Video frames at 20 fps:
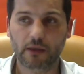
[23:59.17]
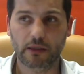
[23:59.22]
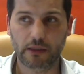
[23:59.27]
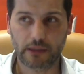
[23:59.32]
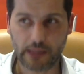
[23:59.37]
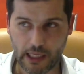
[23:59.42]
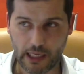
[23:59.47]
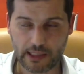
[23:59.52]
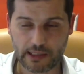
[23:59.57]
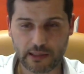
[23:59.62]

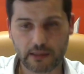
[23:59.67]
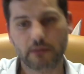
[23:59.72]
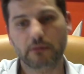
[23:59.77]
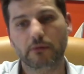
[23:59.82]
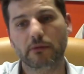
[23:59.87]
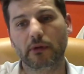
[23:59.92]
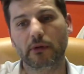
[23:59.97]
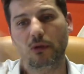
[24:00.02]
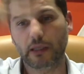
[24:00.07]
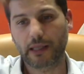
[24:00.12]
Yes.
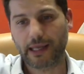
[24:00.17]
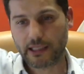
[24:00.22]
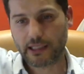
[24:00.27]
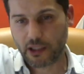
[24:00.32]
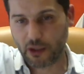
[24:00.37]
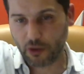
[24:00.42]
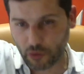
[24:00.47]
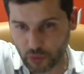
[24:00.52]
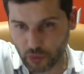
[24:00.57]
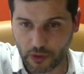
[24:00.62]
Let's
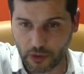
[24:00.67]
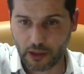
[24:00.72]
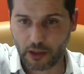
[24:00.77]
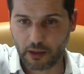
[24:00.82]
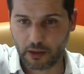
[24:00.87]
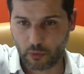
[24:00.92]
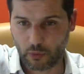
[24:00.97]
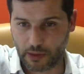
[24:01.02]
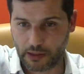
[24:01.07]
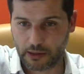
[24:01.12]
go to
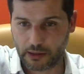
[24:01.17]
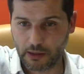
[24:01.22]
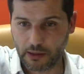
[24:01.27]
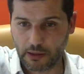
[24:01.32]
another one.